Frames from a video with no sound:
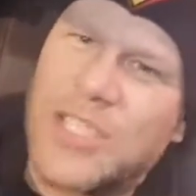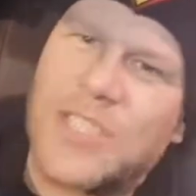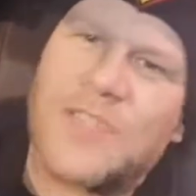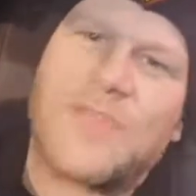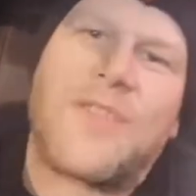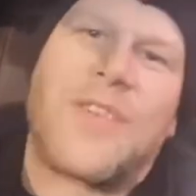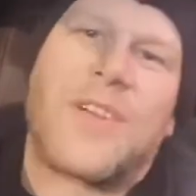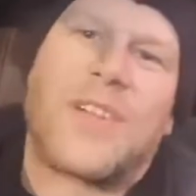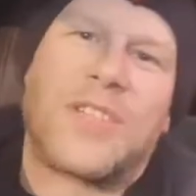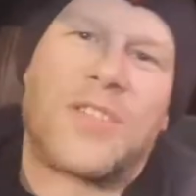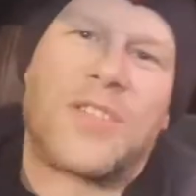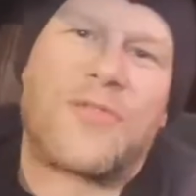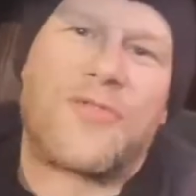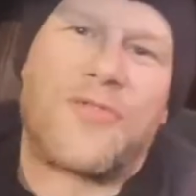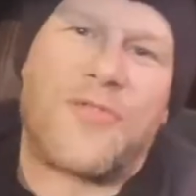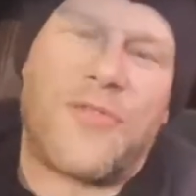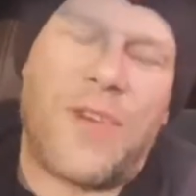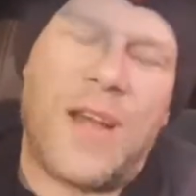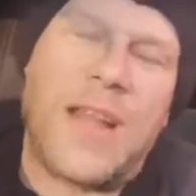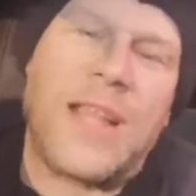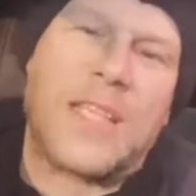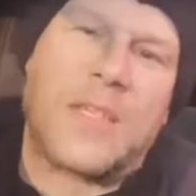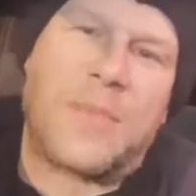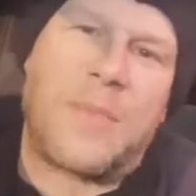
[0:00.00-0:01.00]

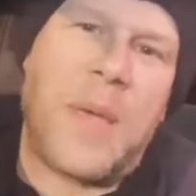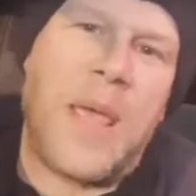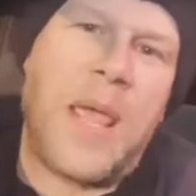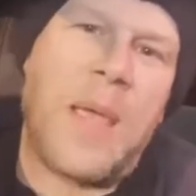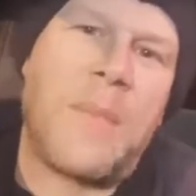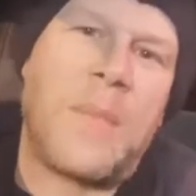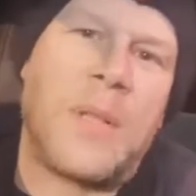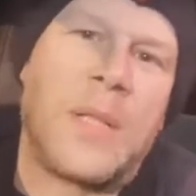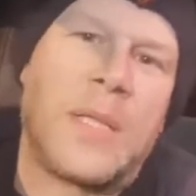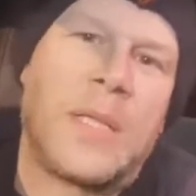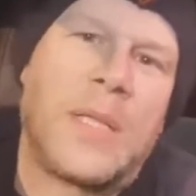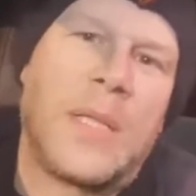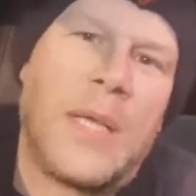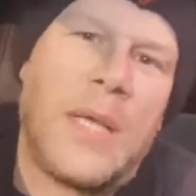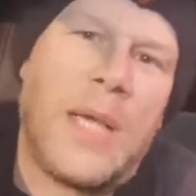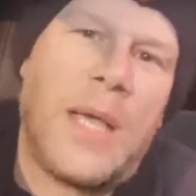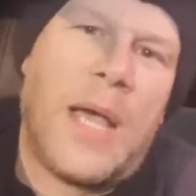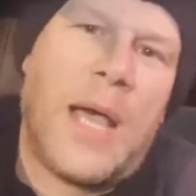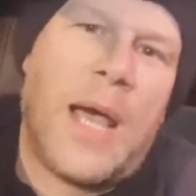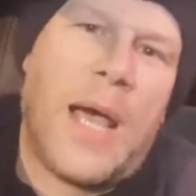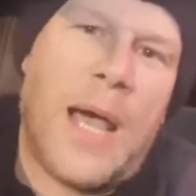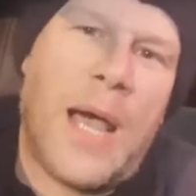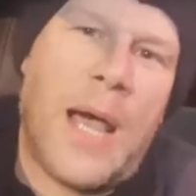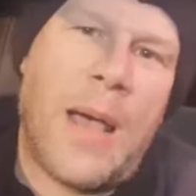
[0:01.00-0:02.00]
frustrates people,
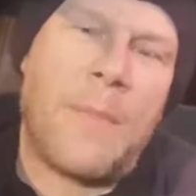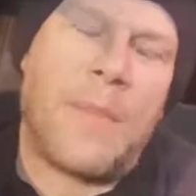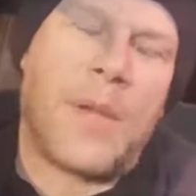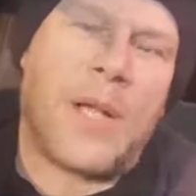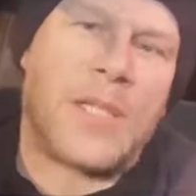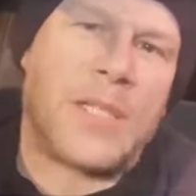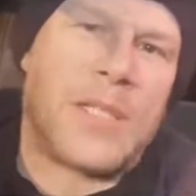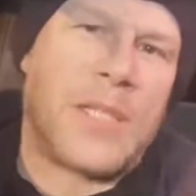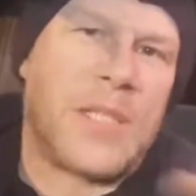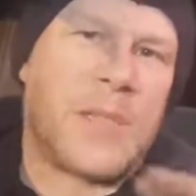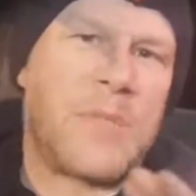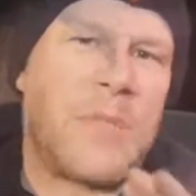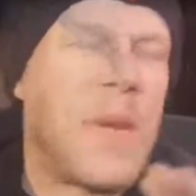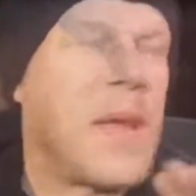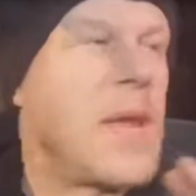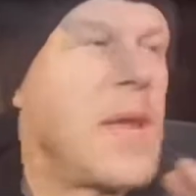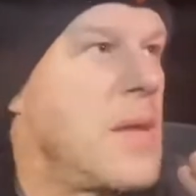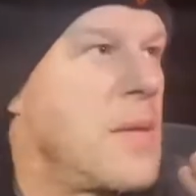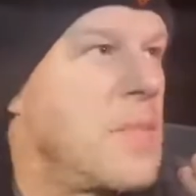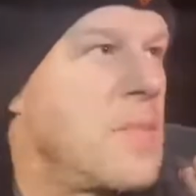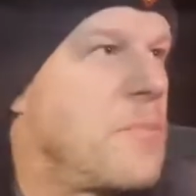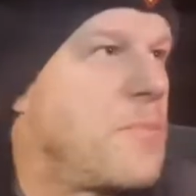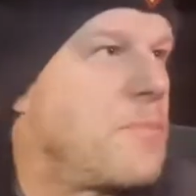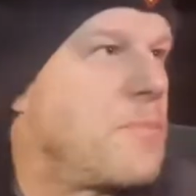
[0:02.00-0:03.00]
because there's
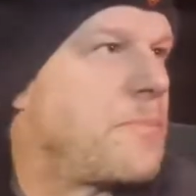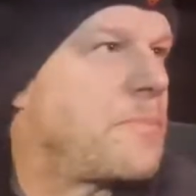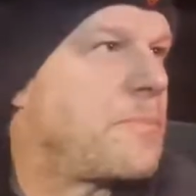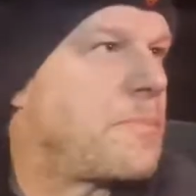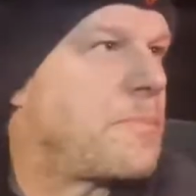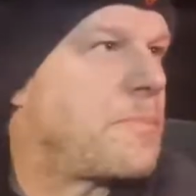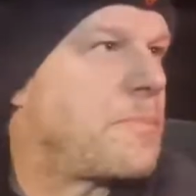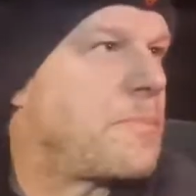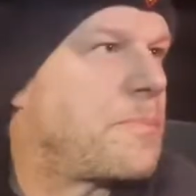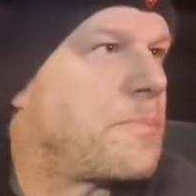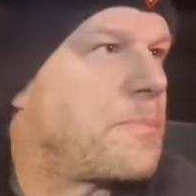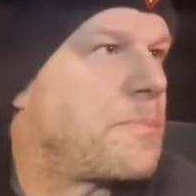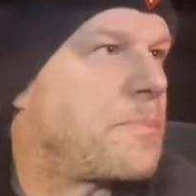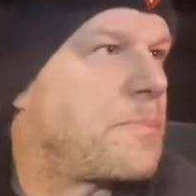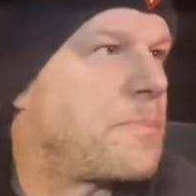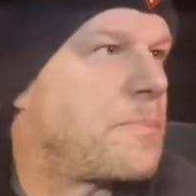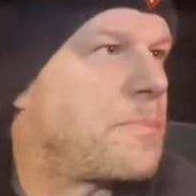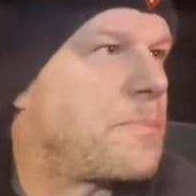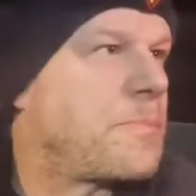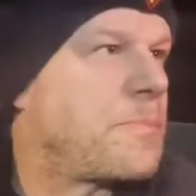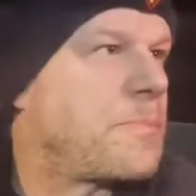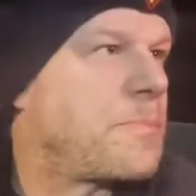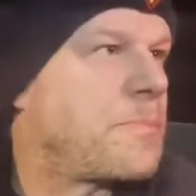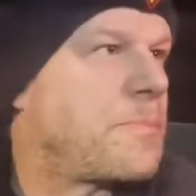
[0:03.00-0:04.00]
been, ever
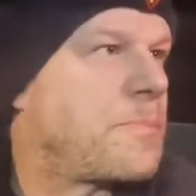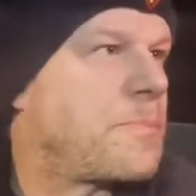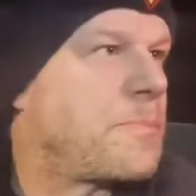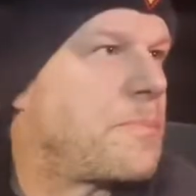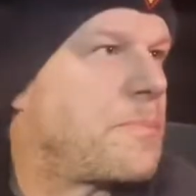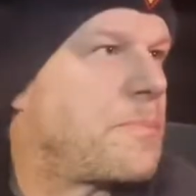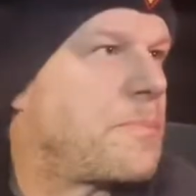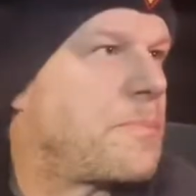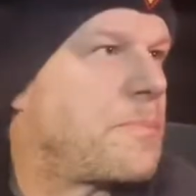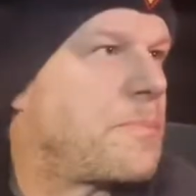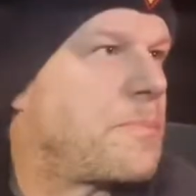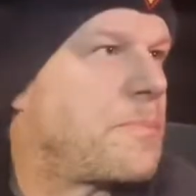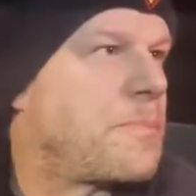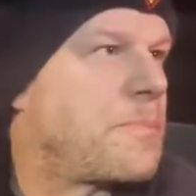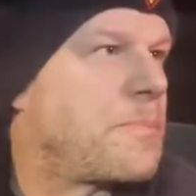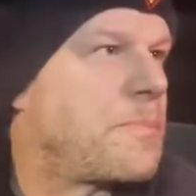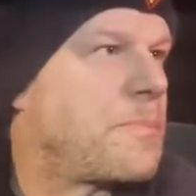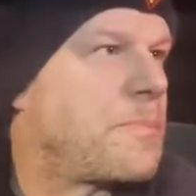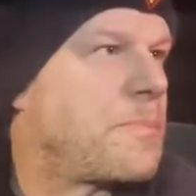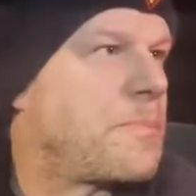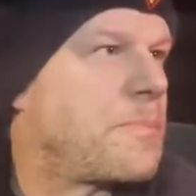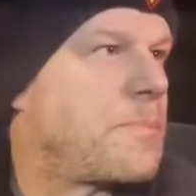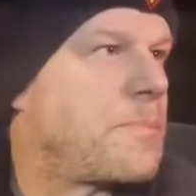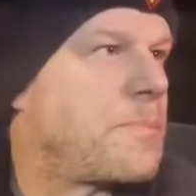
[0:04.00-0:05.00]
since
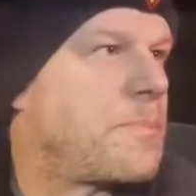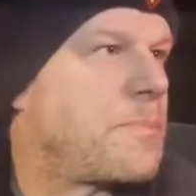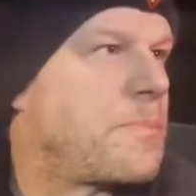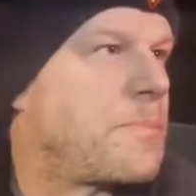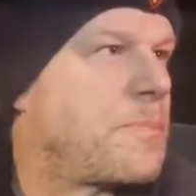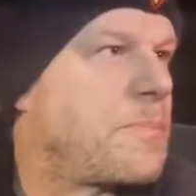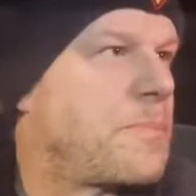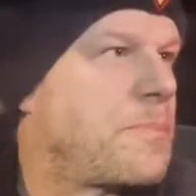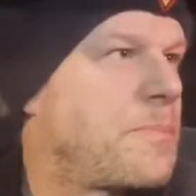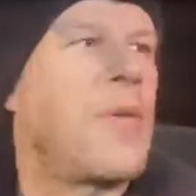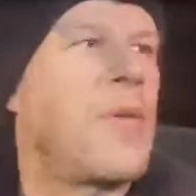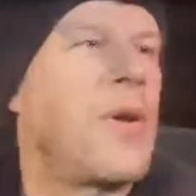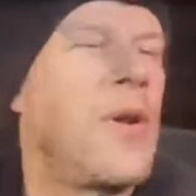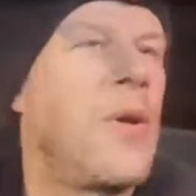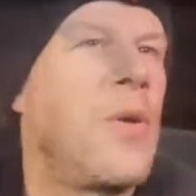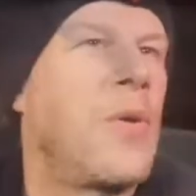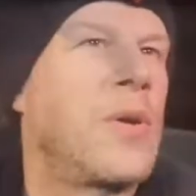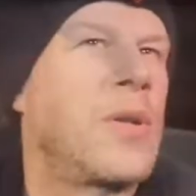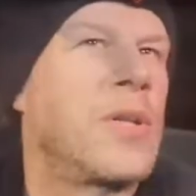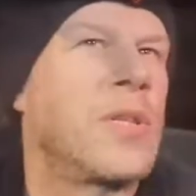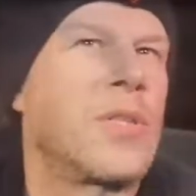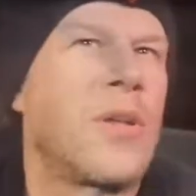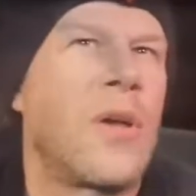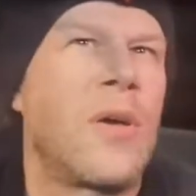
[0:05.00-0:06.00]
Sony did put the
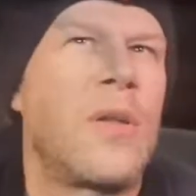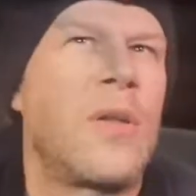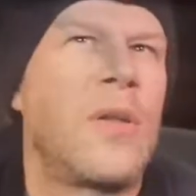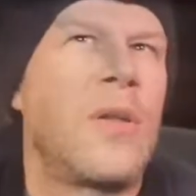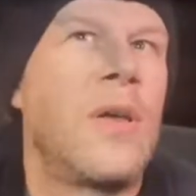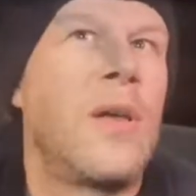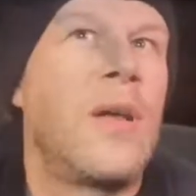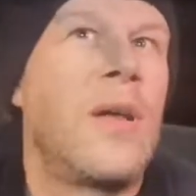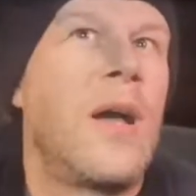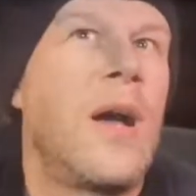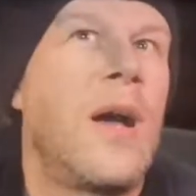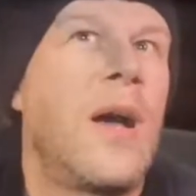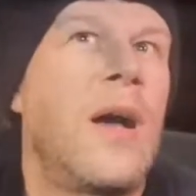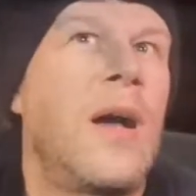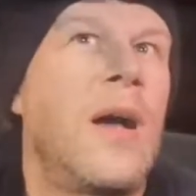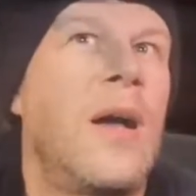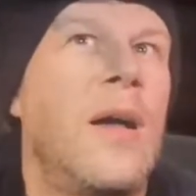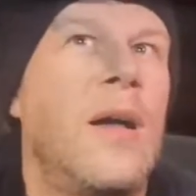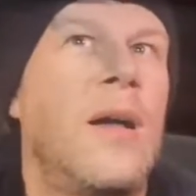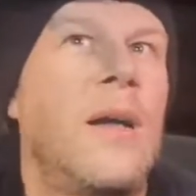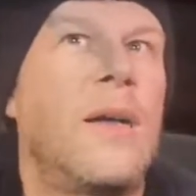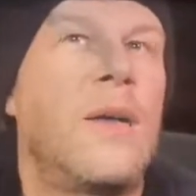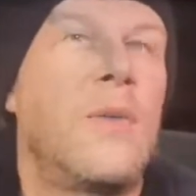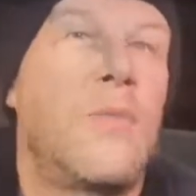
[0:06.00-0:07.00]
pre-orders on,
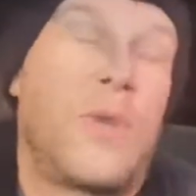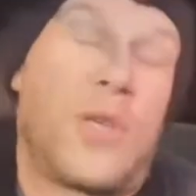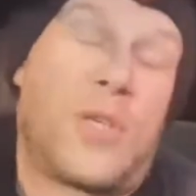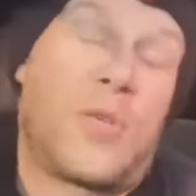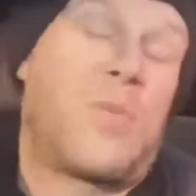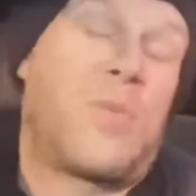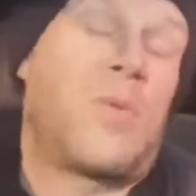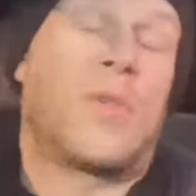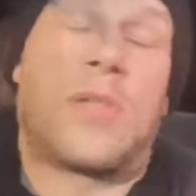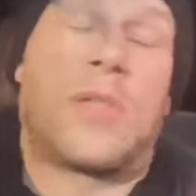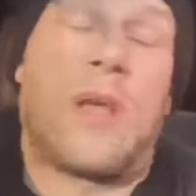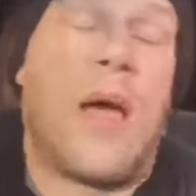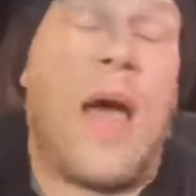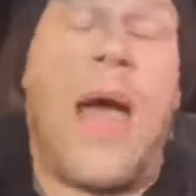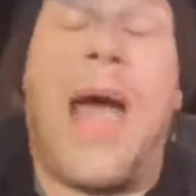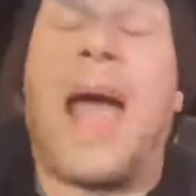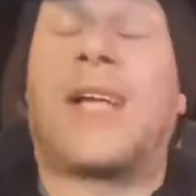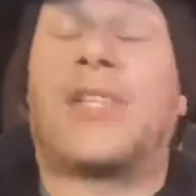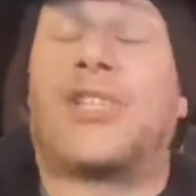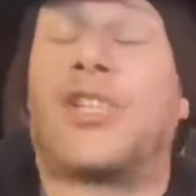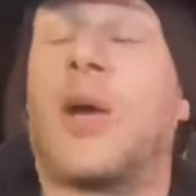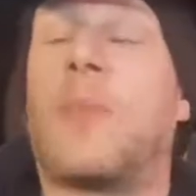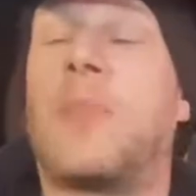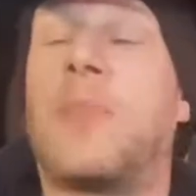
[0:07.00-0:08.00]
which was a
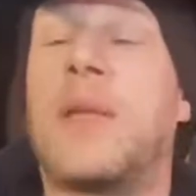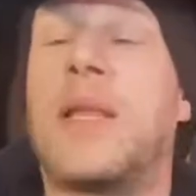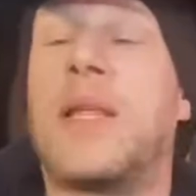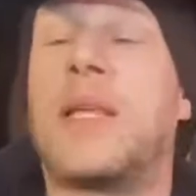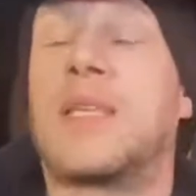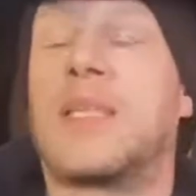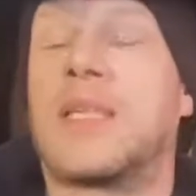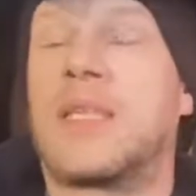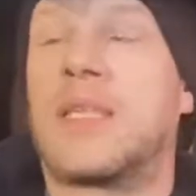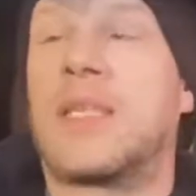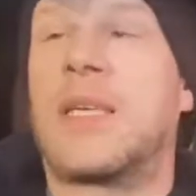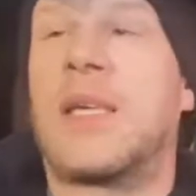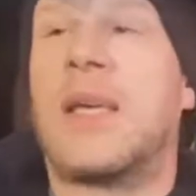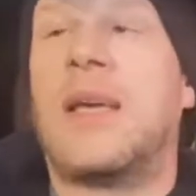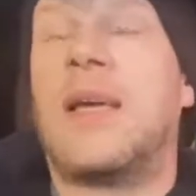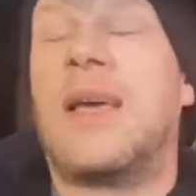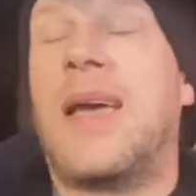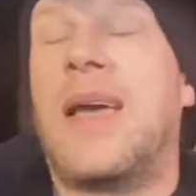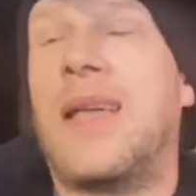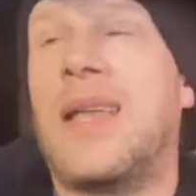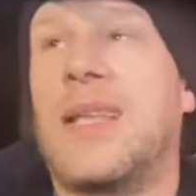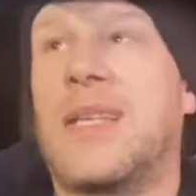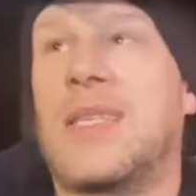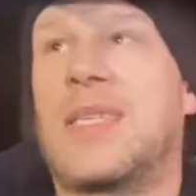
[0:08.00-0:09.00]
hash up in
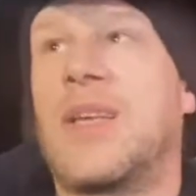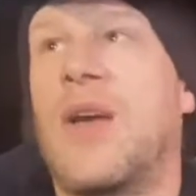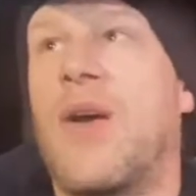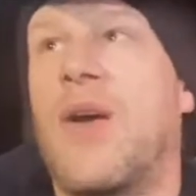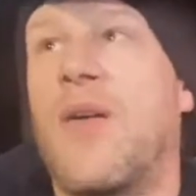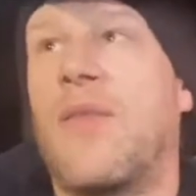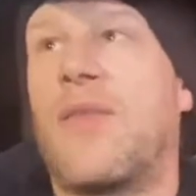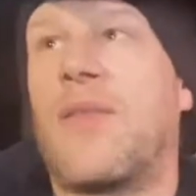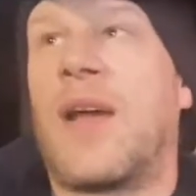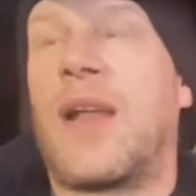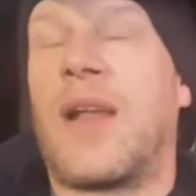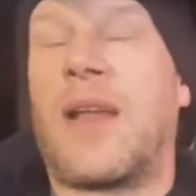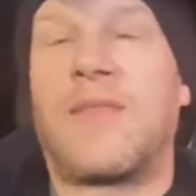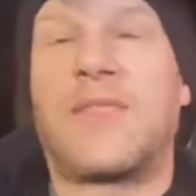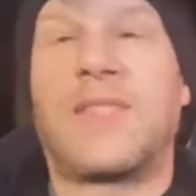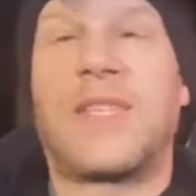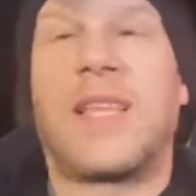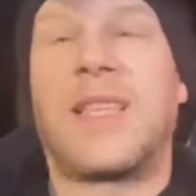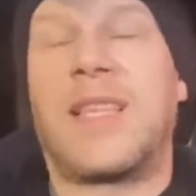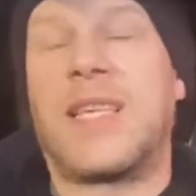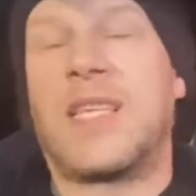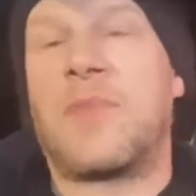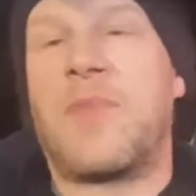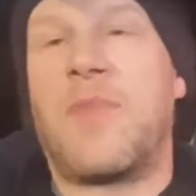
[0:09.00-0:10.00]
itself, and I've
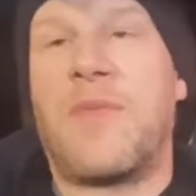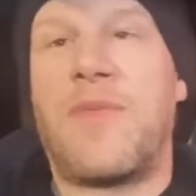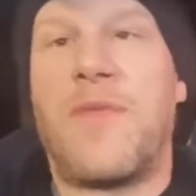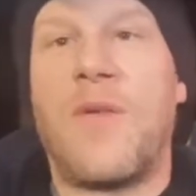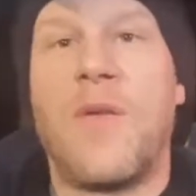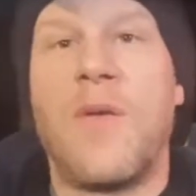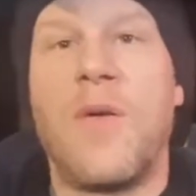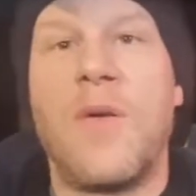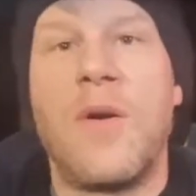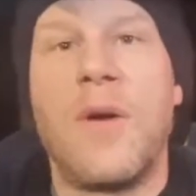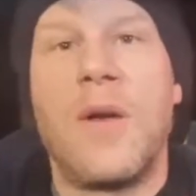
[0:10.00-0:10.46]
said this before,